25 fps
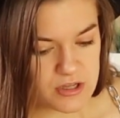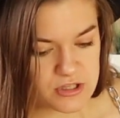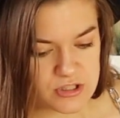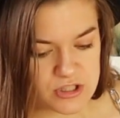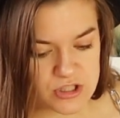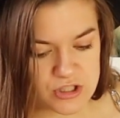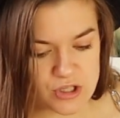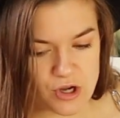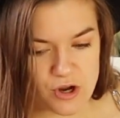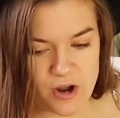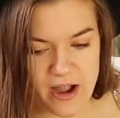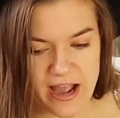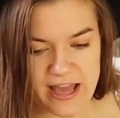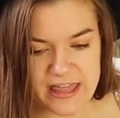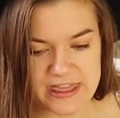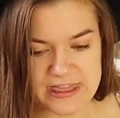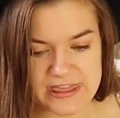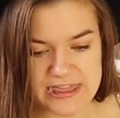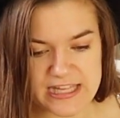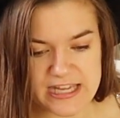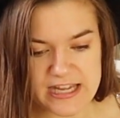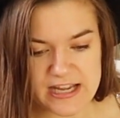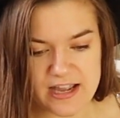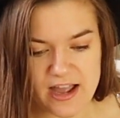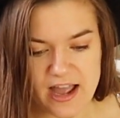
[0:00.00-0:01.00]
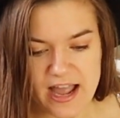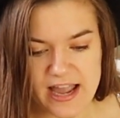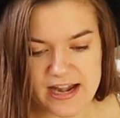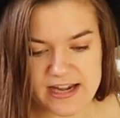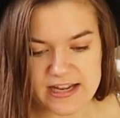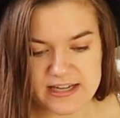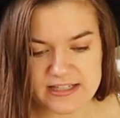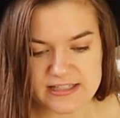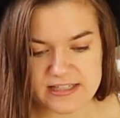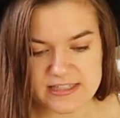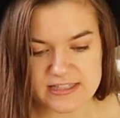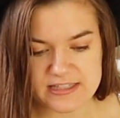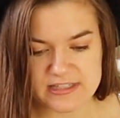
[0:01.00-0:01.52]
So I think I
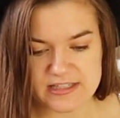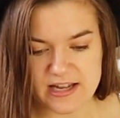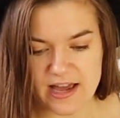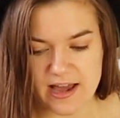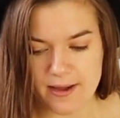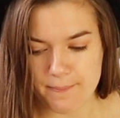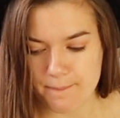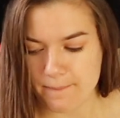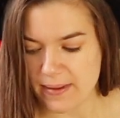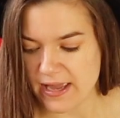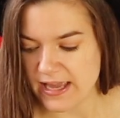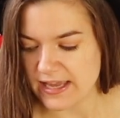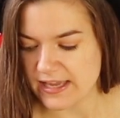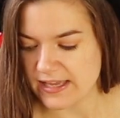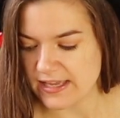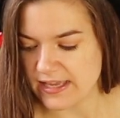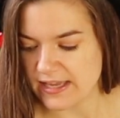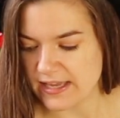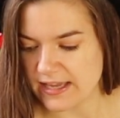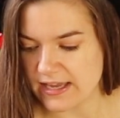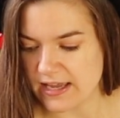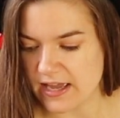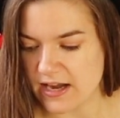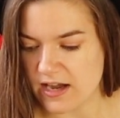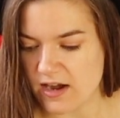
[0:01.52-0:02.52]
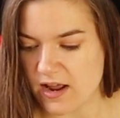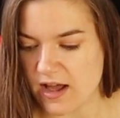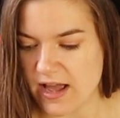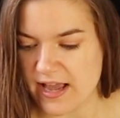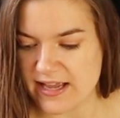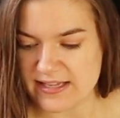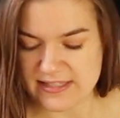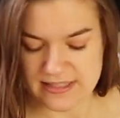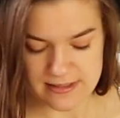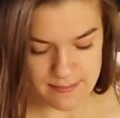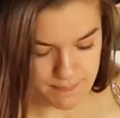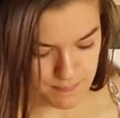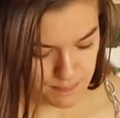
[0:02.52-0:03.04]
need to start making a
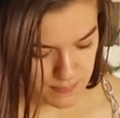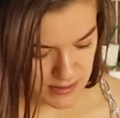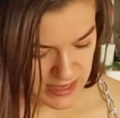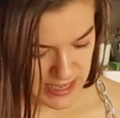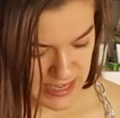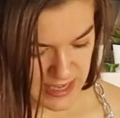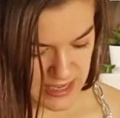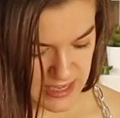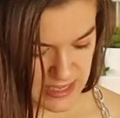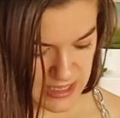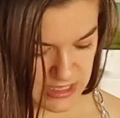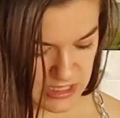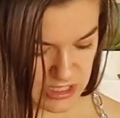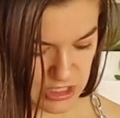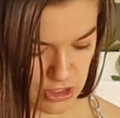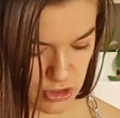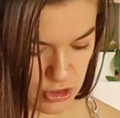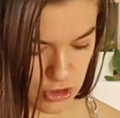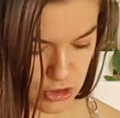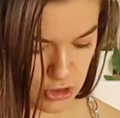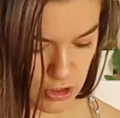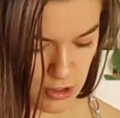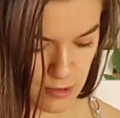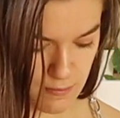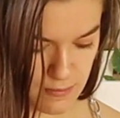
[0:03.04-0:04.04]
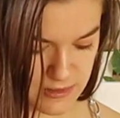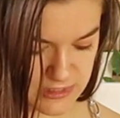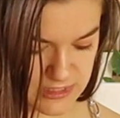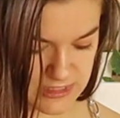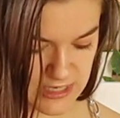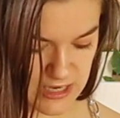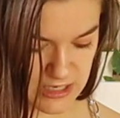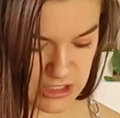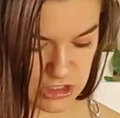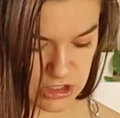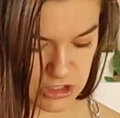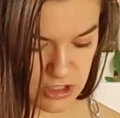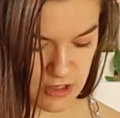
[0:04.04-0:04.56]
nice big YouTube
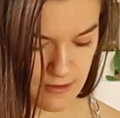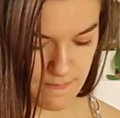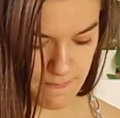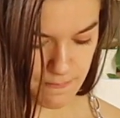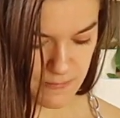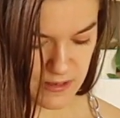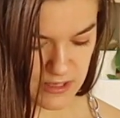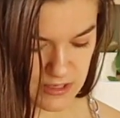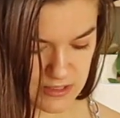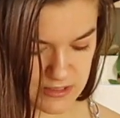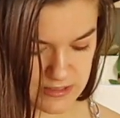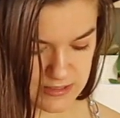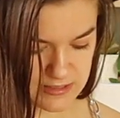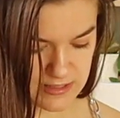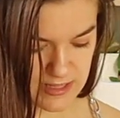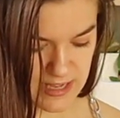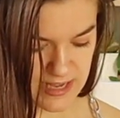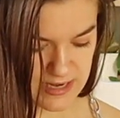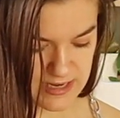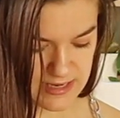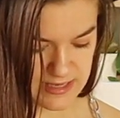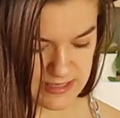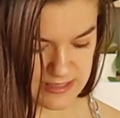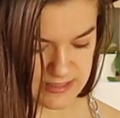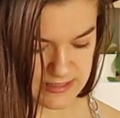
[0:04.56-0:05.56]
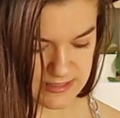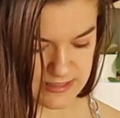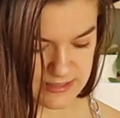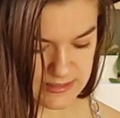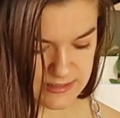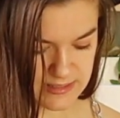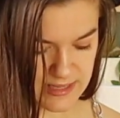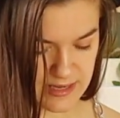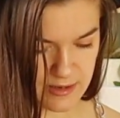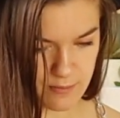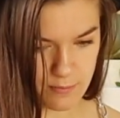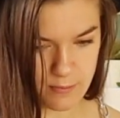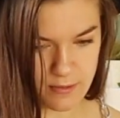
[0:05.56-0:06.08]
section because that is
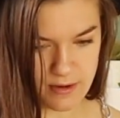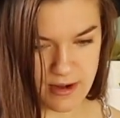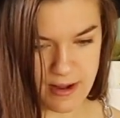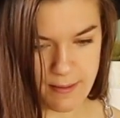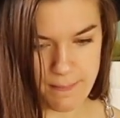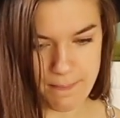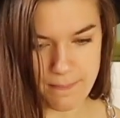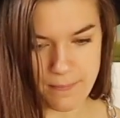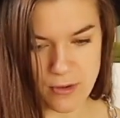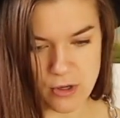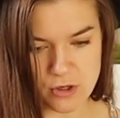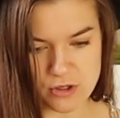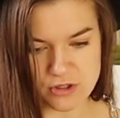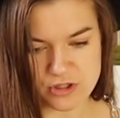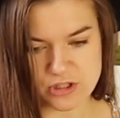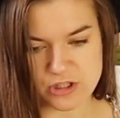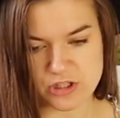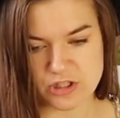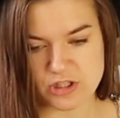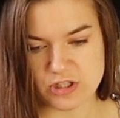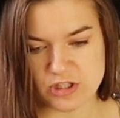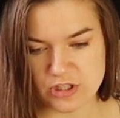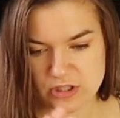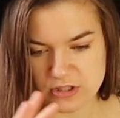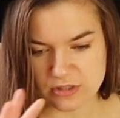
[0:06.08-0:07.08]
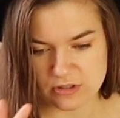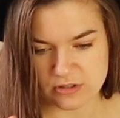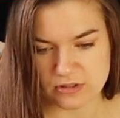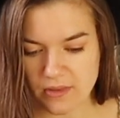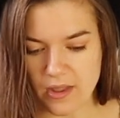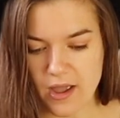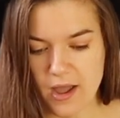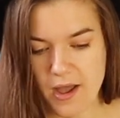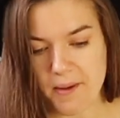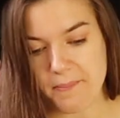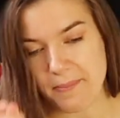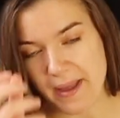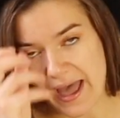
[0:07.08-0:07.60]
like what I'm most
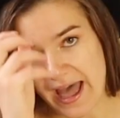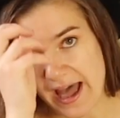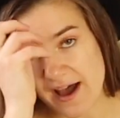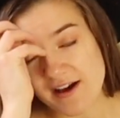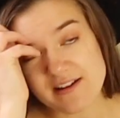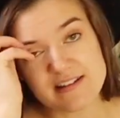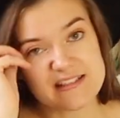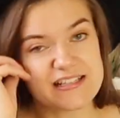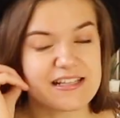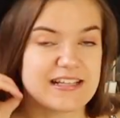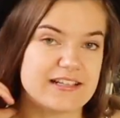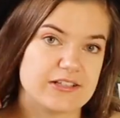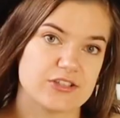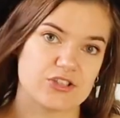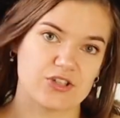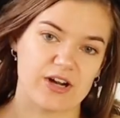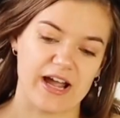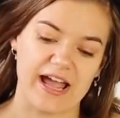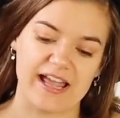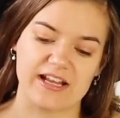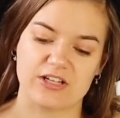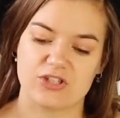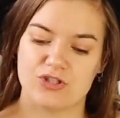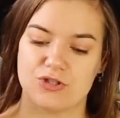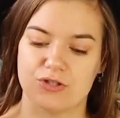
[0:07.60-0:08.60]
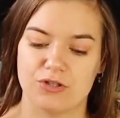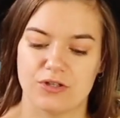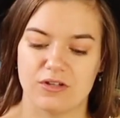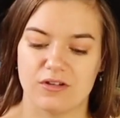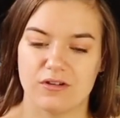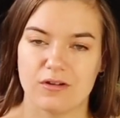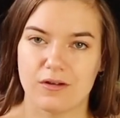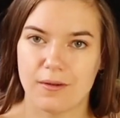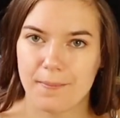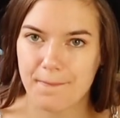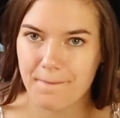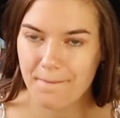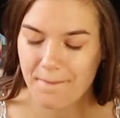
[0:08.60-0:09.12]
about in trying to
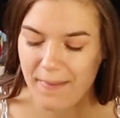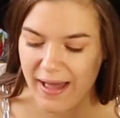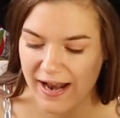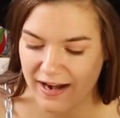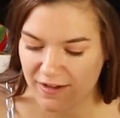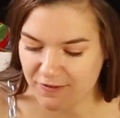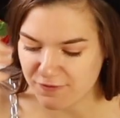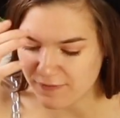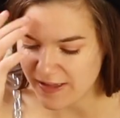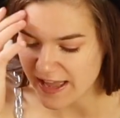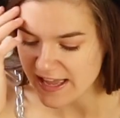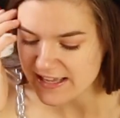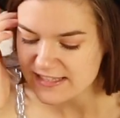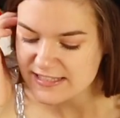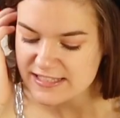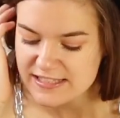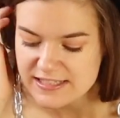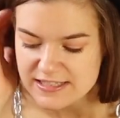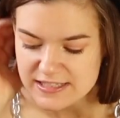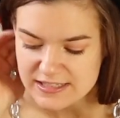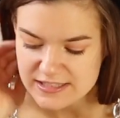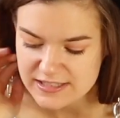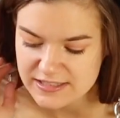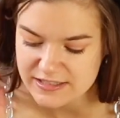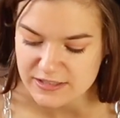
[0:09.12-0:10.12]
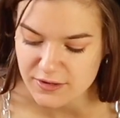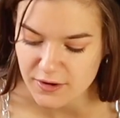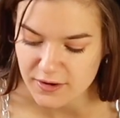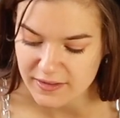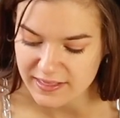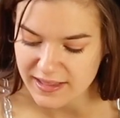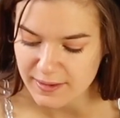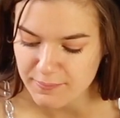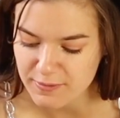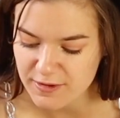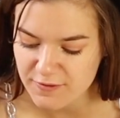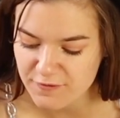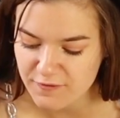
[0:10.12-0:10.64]
manifest. So
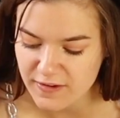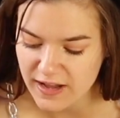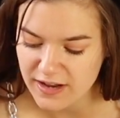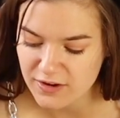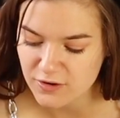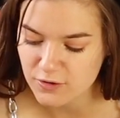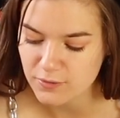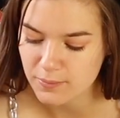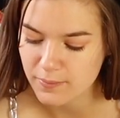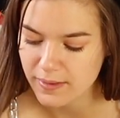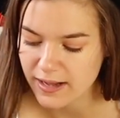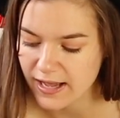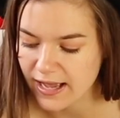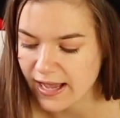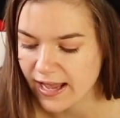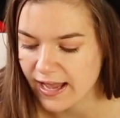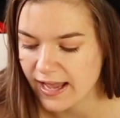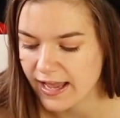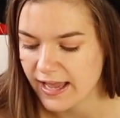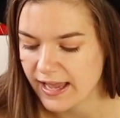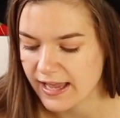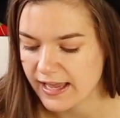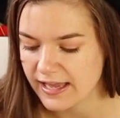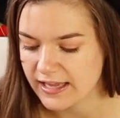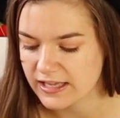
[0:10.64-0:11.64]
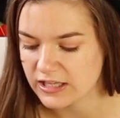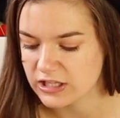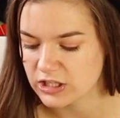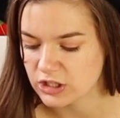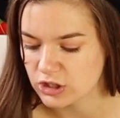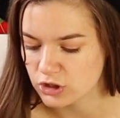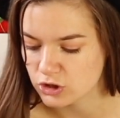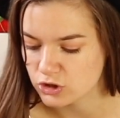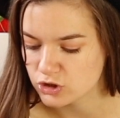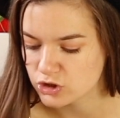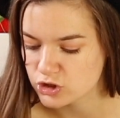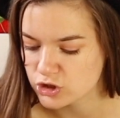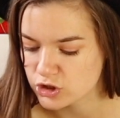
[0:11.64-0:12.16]
let me find all my
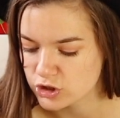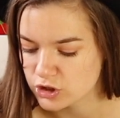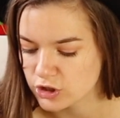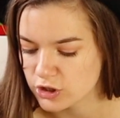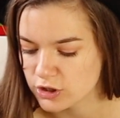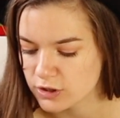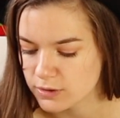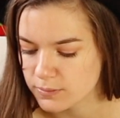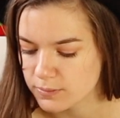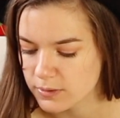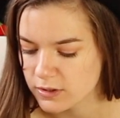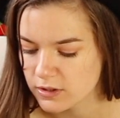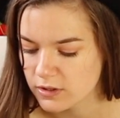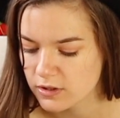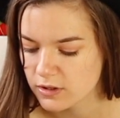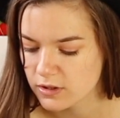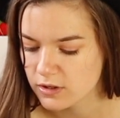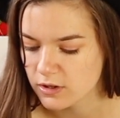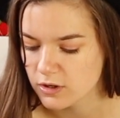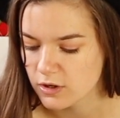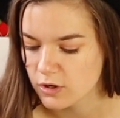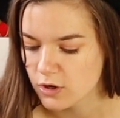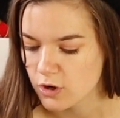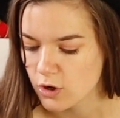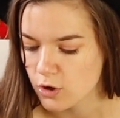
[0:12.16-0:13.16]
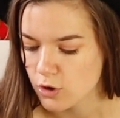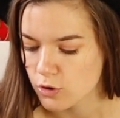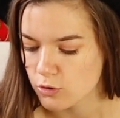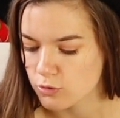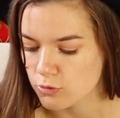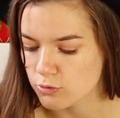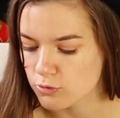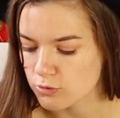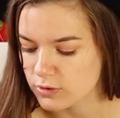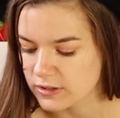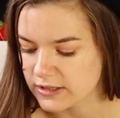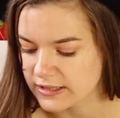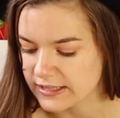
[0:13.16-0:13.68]
YouTube
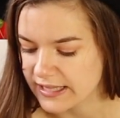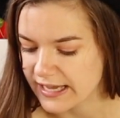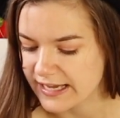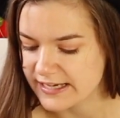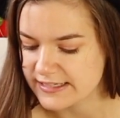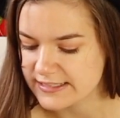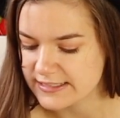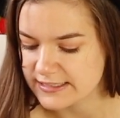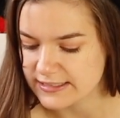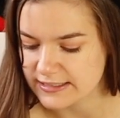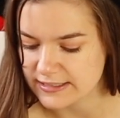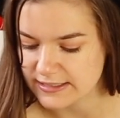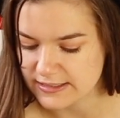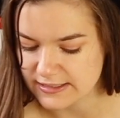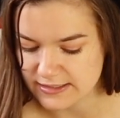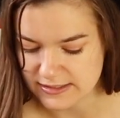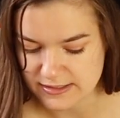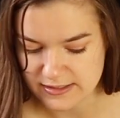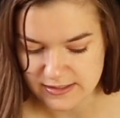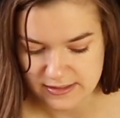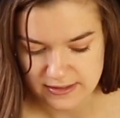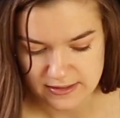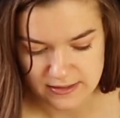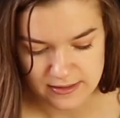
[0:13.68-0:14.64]
related